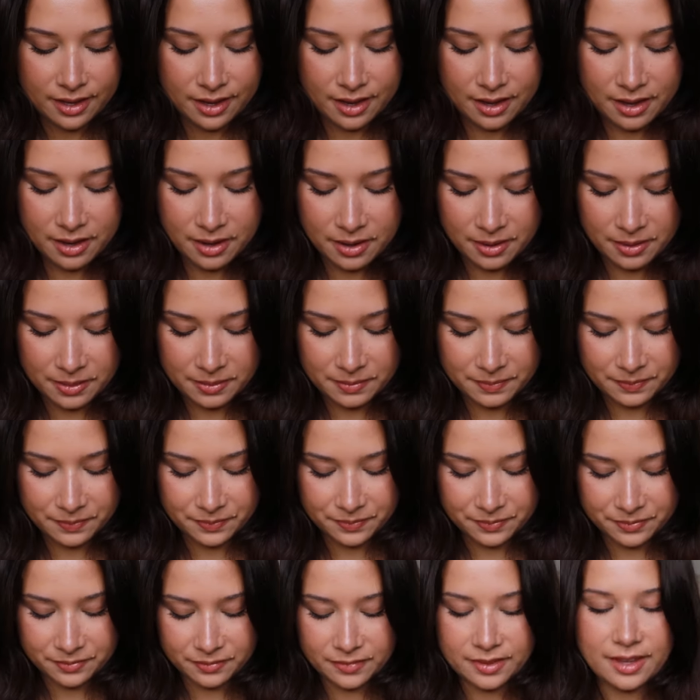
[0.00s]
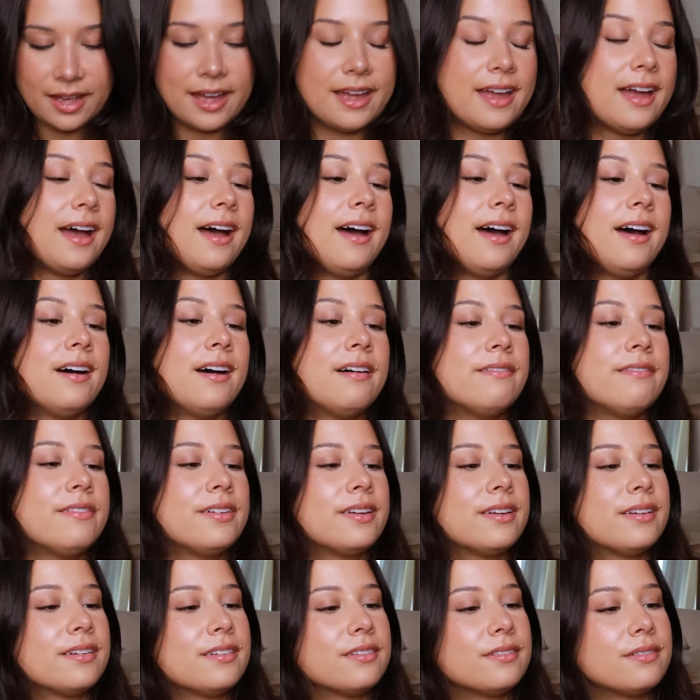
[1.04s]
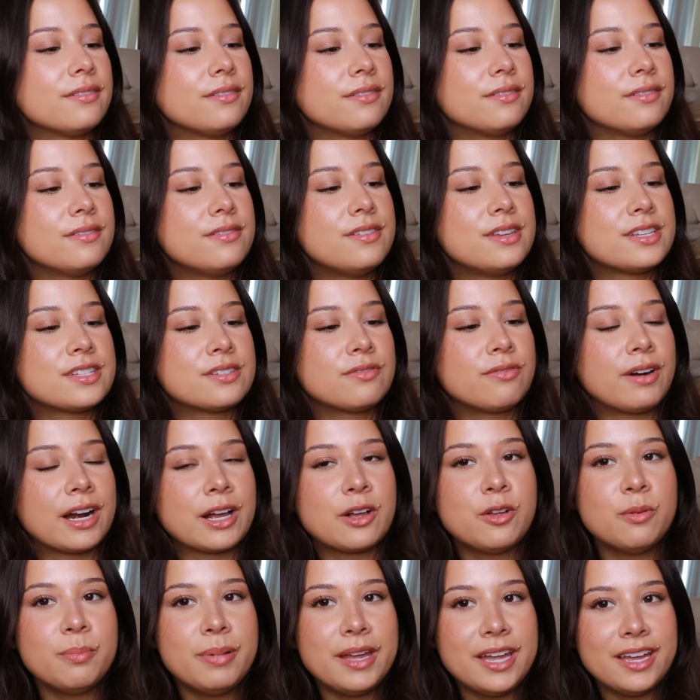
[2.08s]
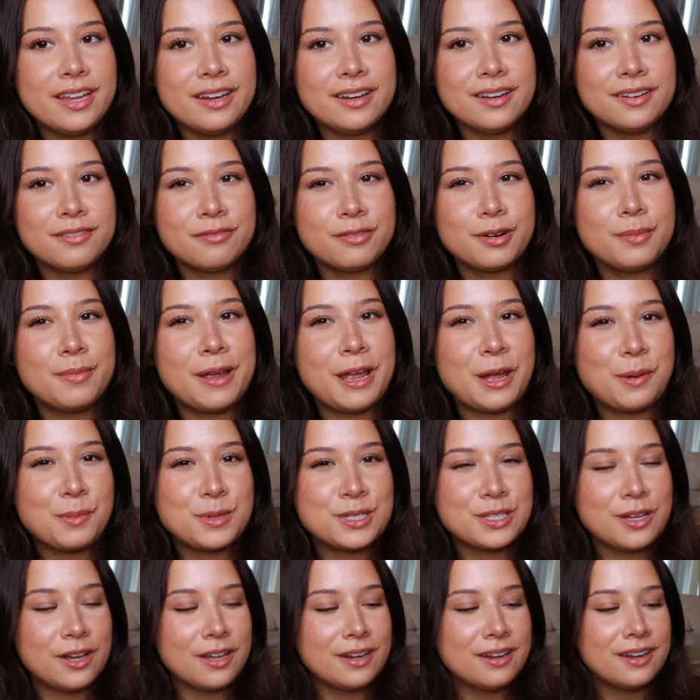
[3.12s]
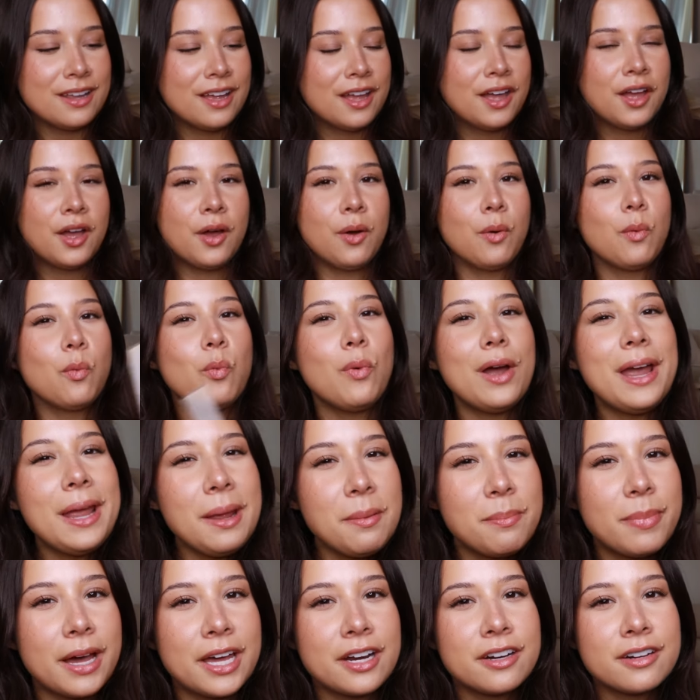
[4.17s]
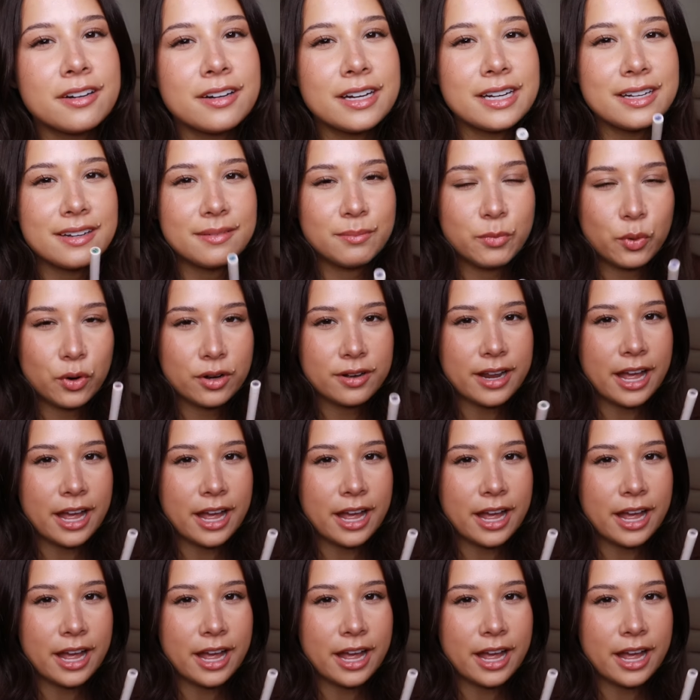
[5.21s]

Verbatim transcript: Um, I have this freckle pin from Amazon. Way better and more